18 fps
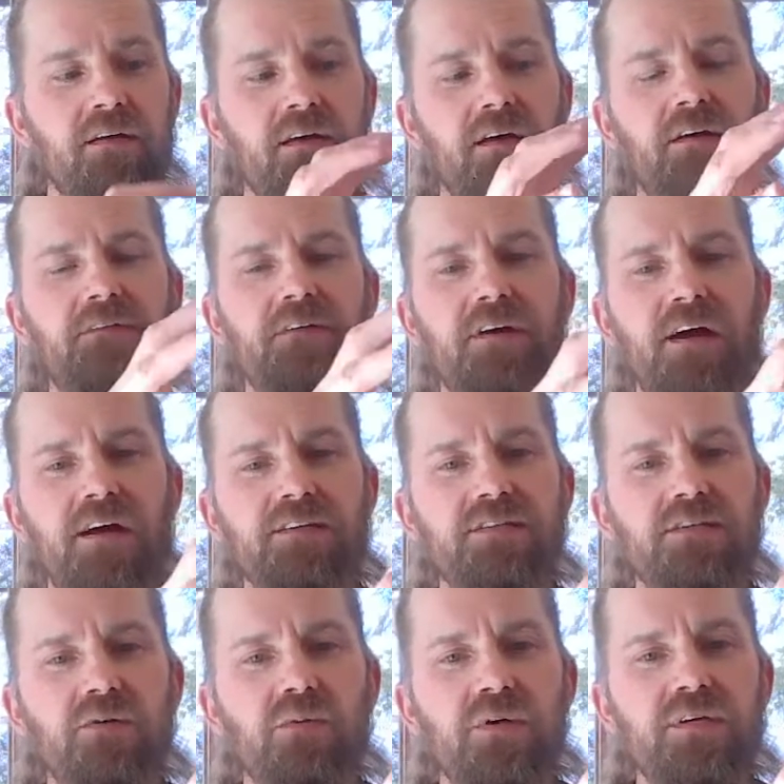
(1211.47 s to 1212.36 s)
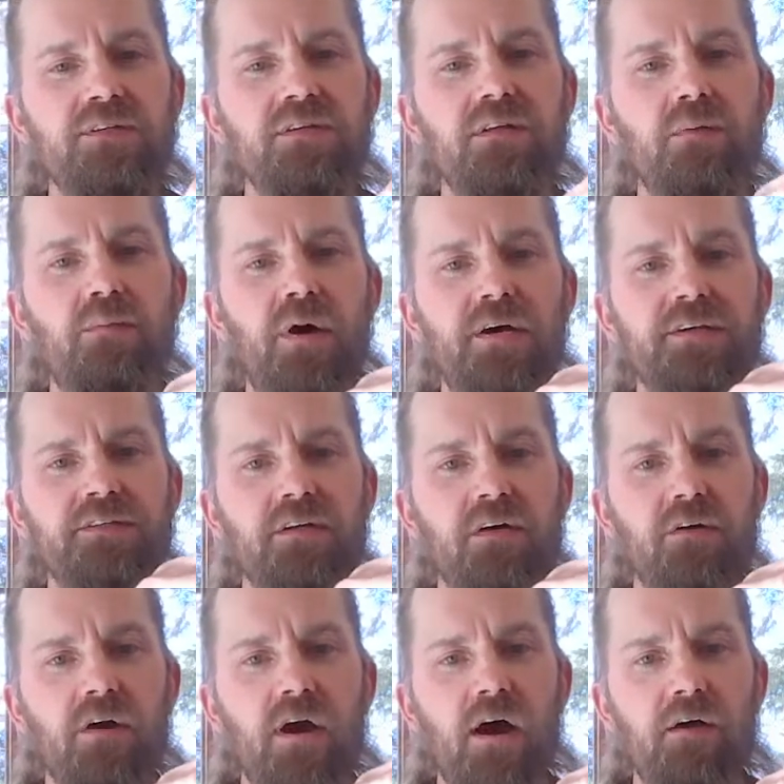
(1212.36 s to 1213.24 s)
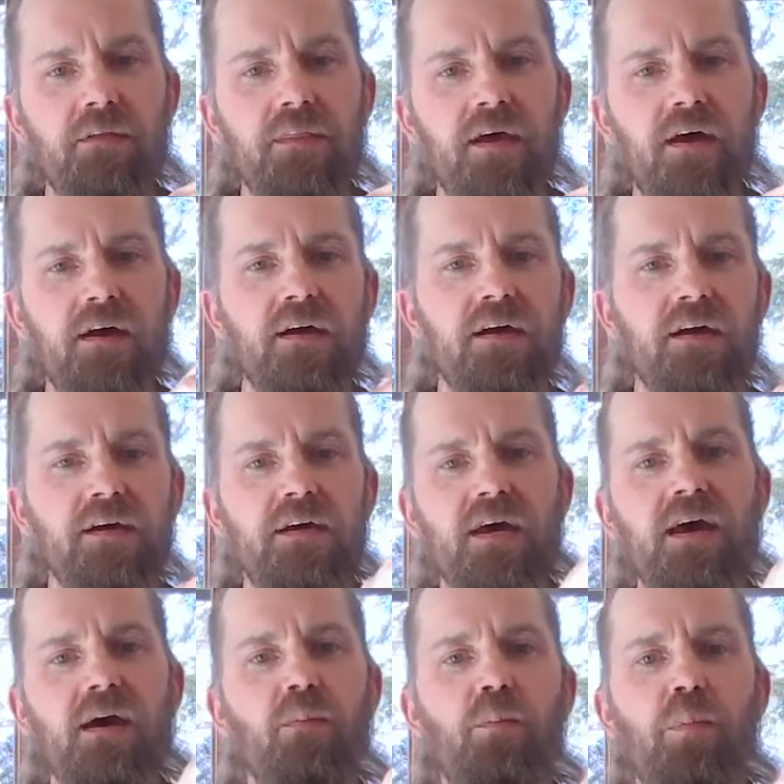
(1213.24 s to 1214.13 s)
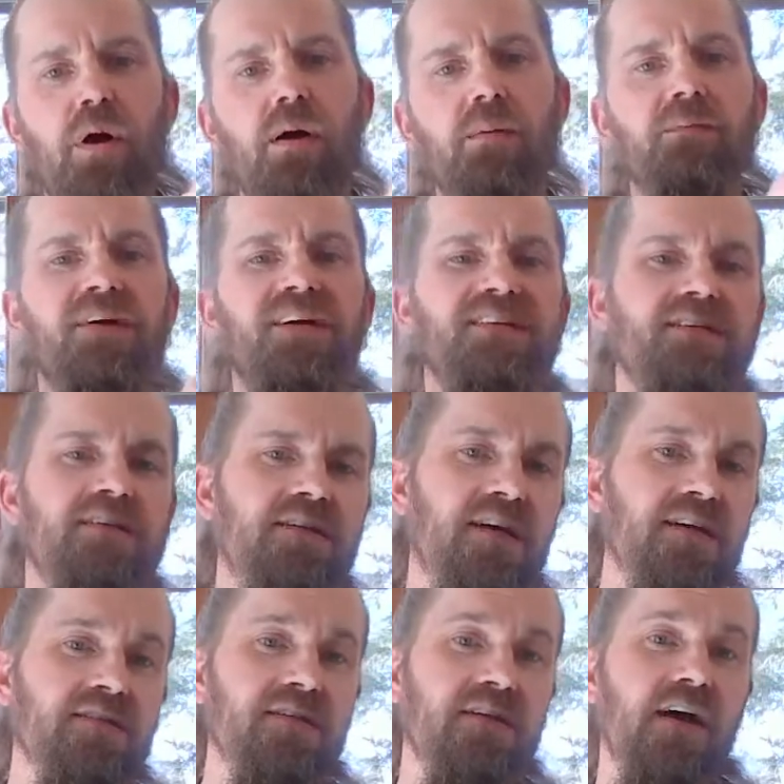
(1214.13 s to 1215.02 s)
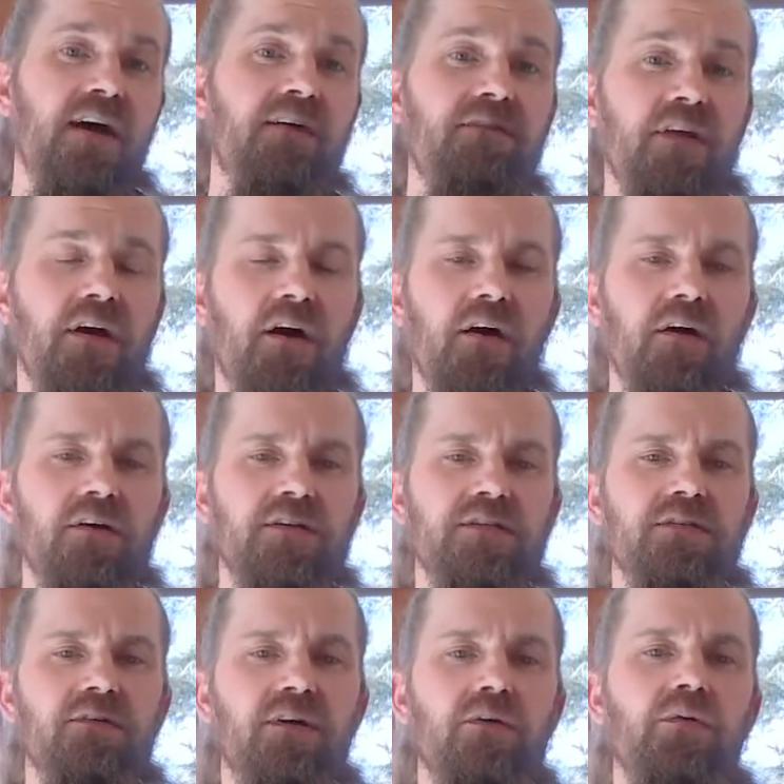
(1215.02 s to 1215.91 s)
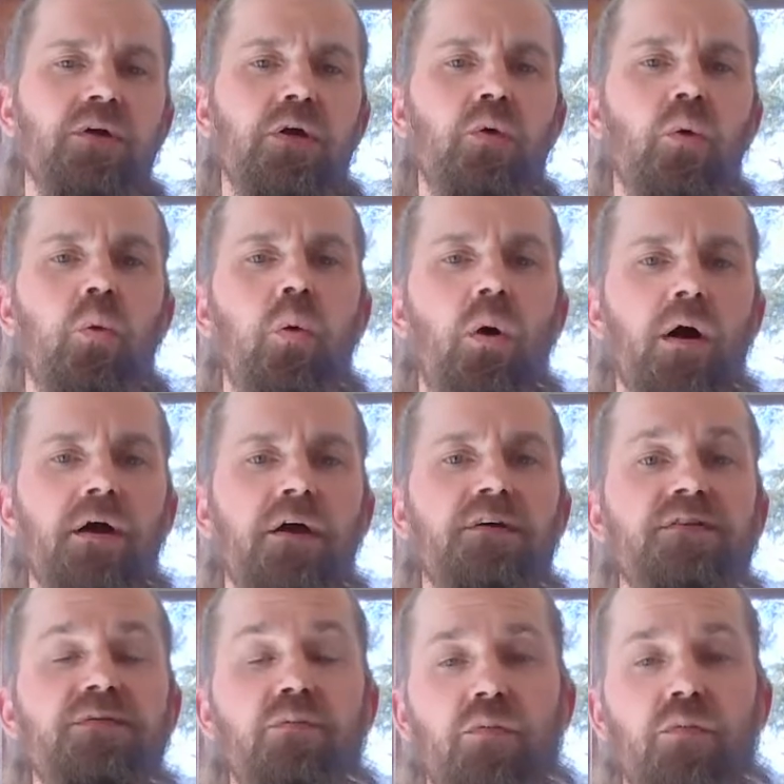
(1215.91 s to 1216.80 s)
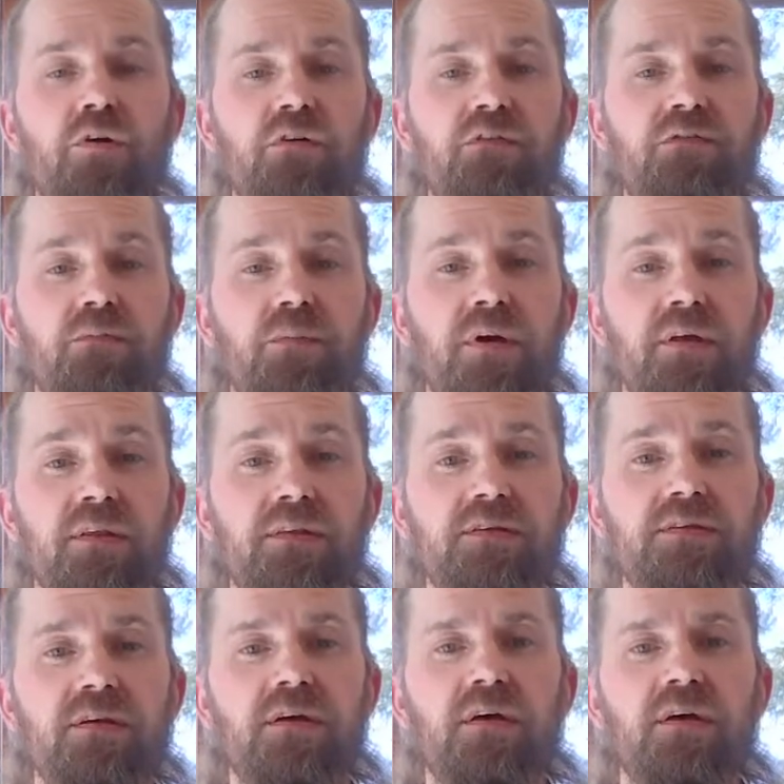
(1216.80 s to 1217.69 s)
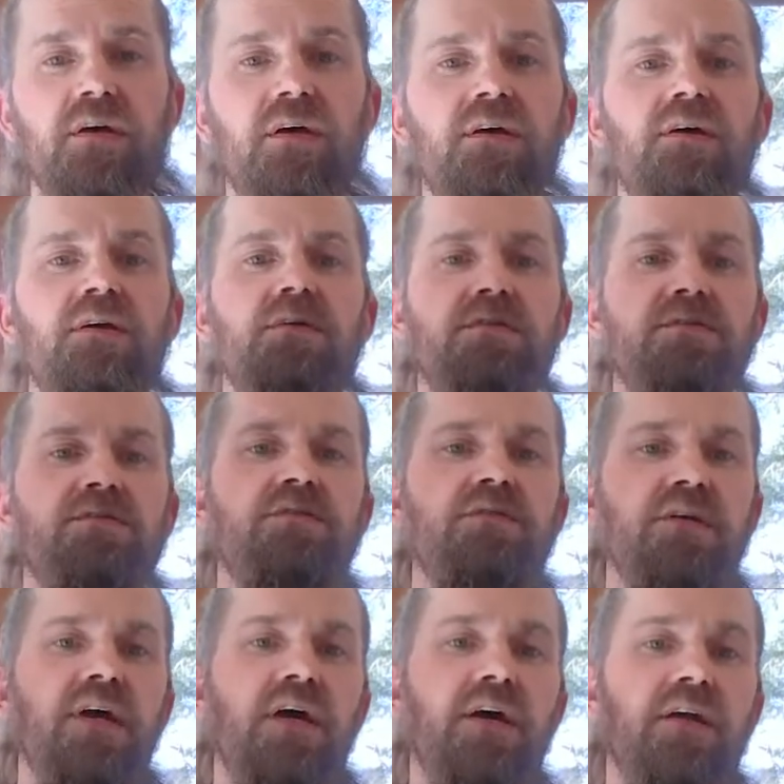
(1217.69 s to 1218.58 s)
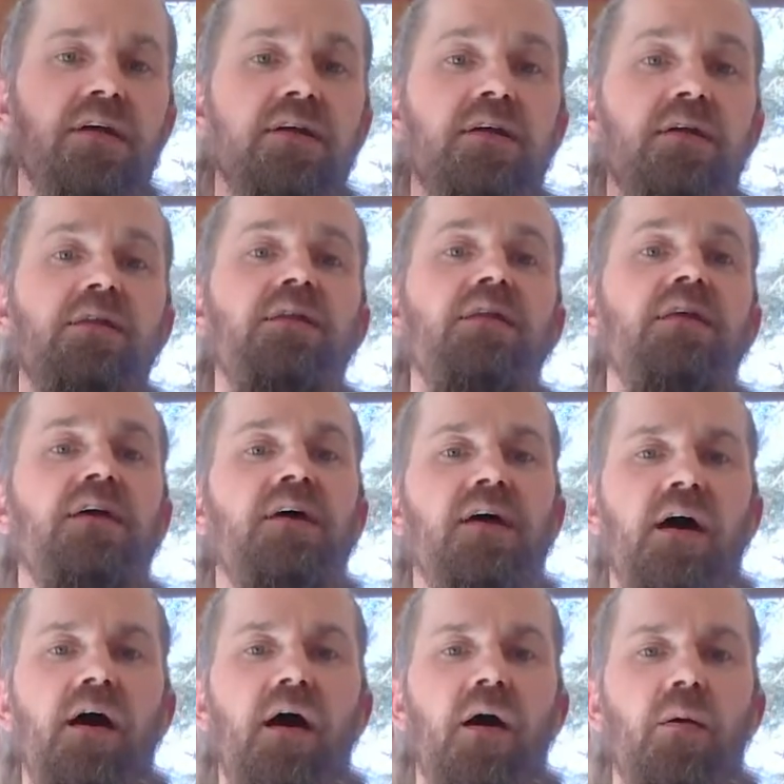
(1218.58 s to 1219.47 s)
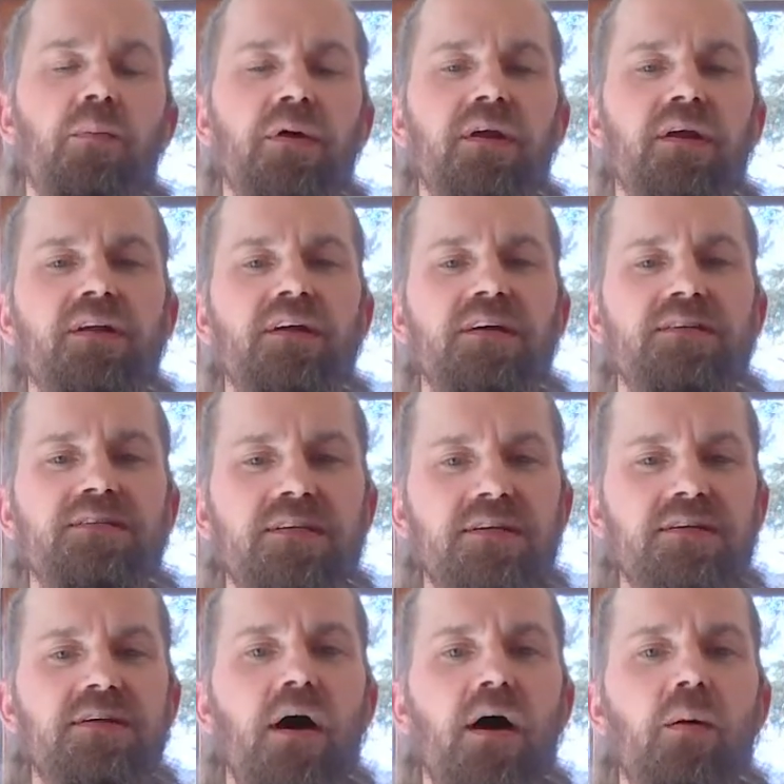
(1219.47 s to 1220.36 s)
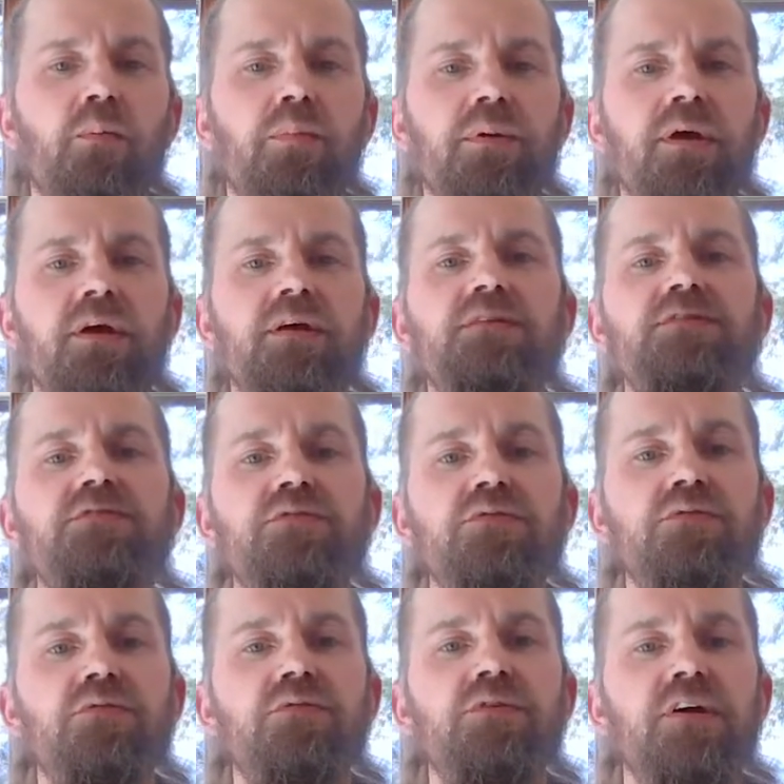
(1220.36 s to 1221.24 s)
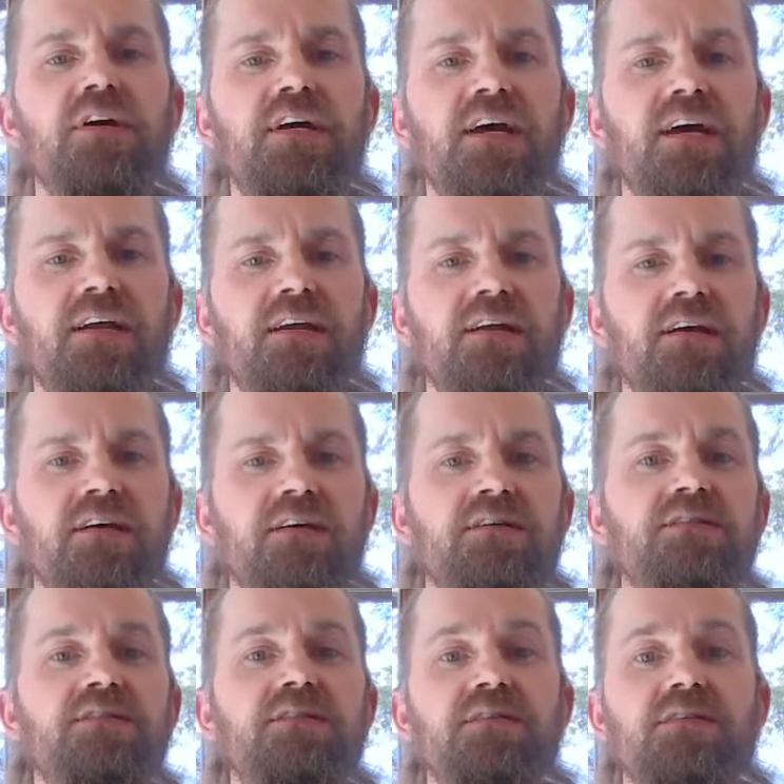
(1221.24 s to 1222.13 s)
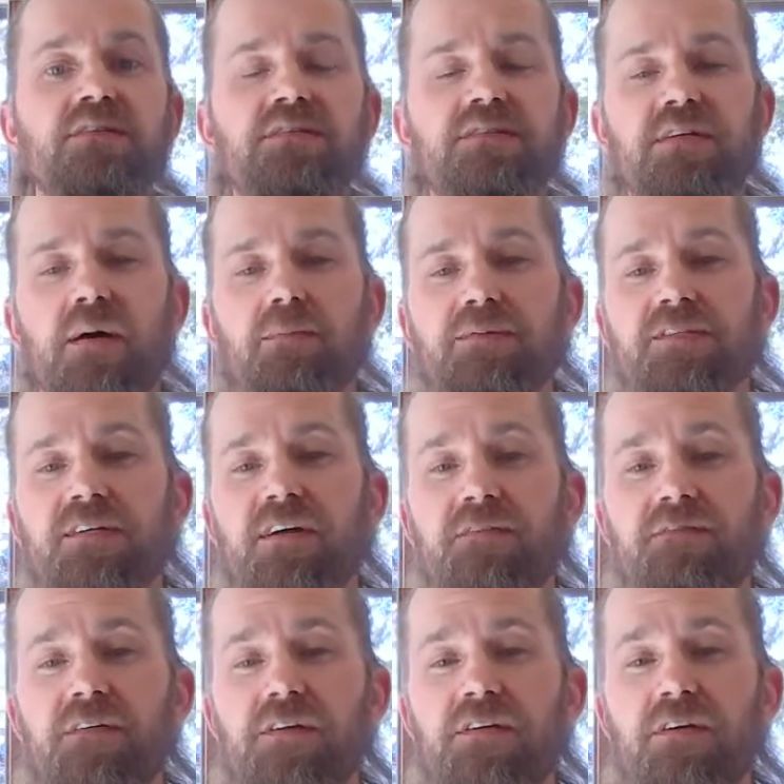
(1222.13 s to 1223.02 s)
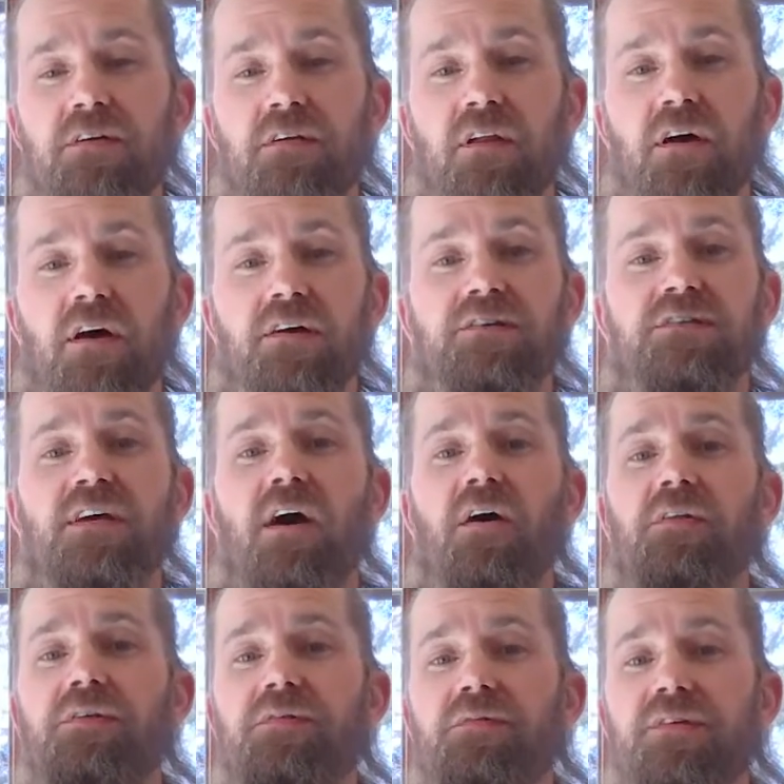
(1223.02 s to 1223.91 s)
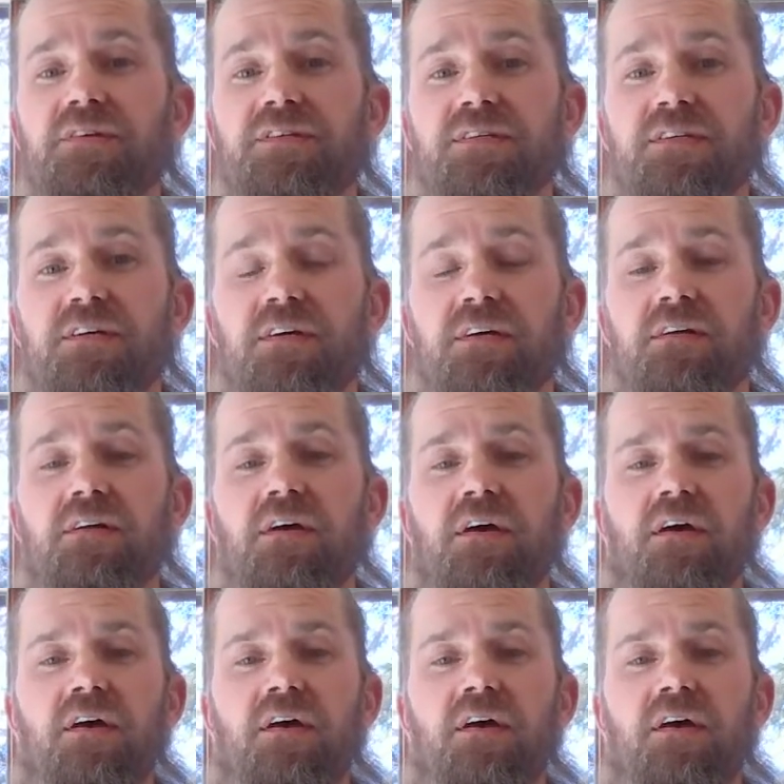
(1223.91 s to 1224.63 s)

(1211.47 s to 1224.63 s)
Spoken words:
if you're not squeezing the muscle around that, it can't pump because it doesn't have the heart. So it requires movement to get it up, and it needs to dump into your kidneys, some stuff into your lungs, out through the skin.